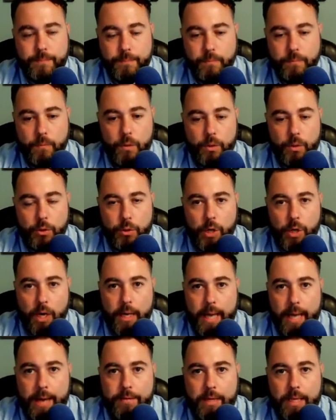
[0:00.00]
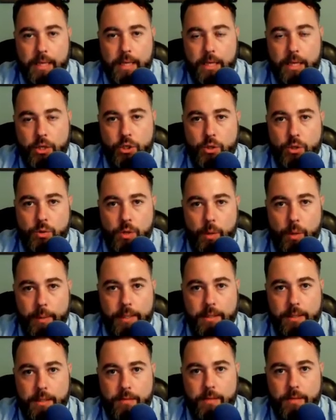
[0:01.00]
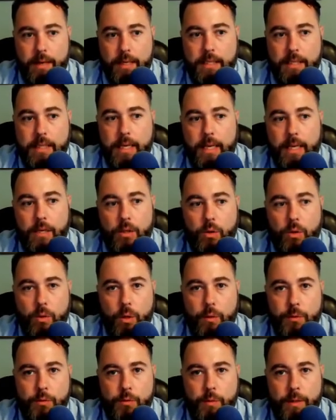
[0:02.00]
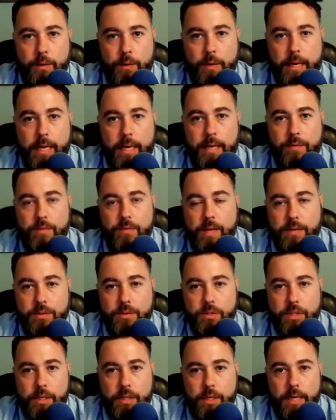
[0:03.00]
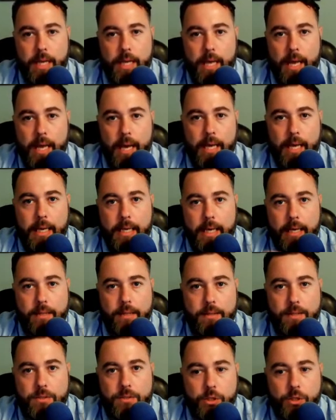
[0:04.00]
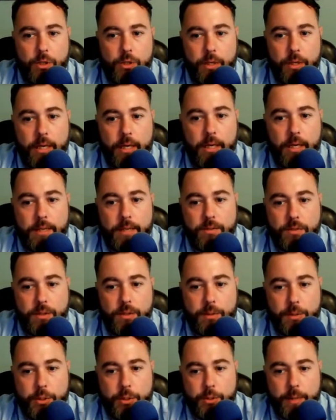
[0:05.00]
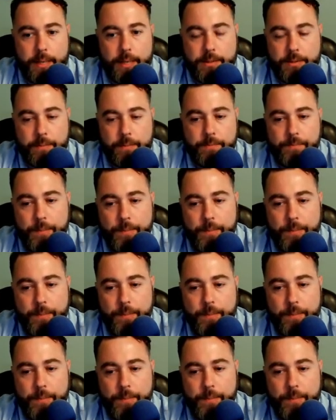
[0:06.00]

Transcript: your dog having any issues going into the vet clinic. You can always render aid if necessary. And again, it doesn't create unnecessary stress.